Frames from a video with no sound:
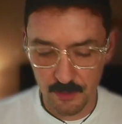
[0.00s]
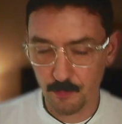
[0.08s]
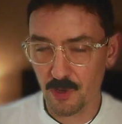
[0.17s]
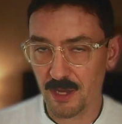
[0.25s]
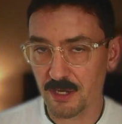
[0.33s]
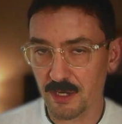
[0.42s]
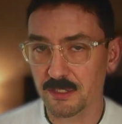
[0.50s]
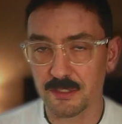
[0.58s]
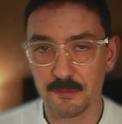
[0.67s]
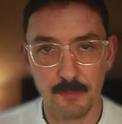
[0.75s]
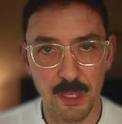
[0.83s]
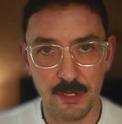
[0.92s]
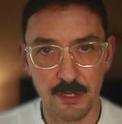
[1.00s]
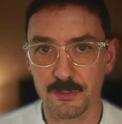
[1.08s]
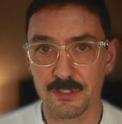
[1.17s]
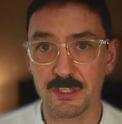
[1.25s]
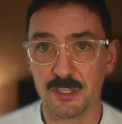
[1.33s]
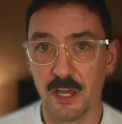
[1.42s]
products managers,
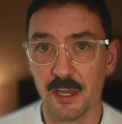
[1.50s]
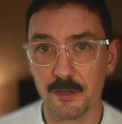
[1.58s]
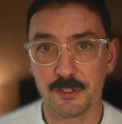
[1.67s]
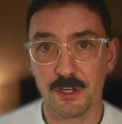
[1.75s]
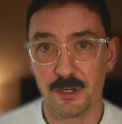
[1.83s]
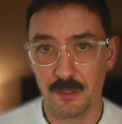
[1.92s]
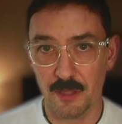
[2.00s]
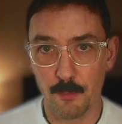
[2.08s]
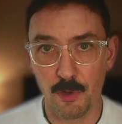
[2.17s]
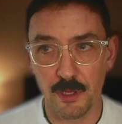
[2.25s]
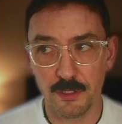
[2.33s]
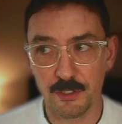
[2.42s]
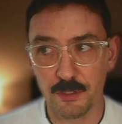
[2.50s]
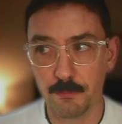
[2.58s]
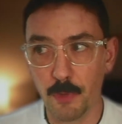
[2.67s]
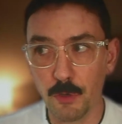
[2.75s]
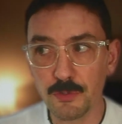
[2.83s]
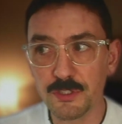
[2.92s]
designers collaborate to
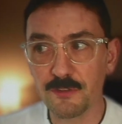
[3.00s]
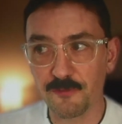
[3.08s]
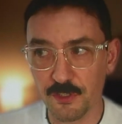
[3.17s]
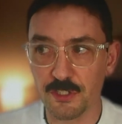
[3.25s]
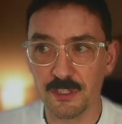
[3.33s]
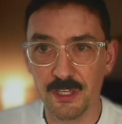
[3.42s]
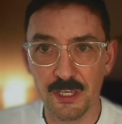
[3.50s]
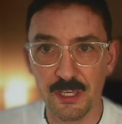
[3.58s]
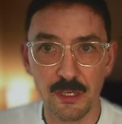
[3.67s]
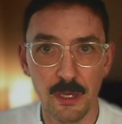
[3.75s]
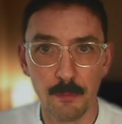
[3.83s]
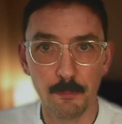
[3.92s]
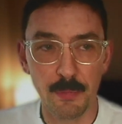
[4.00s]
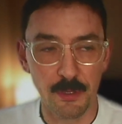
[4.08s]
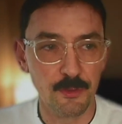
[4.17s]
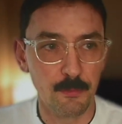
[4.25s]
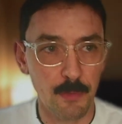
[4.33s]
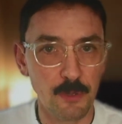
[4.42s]
most efficiently build
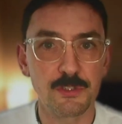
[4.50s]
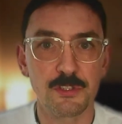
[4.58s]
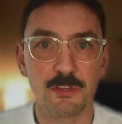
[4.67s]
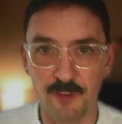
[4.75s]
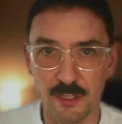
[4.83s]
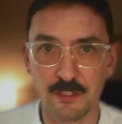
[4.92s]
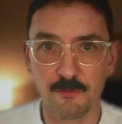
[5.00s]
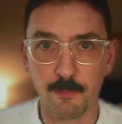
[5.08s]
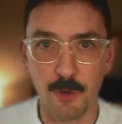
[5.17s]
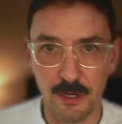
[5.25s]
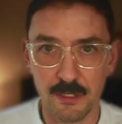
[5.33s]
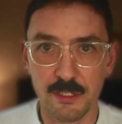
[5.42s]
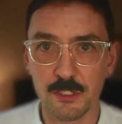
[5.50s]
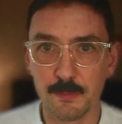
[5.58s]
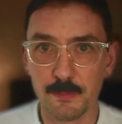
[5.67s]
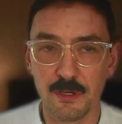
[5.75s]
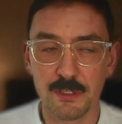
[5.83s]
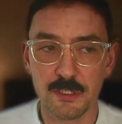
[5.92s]
the most effective product
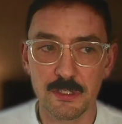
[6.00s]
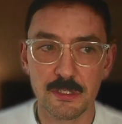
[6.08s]
experiences?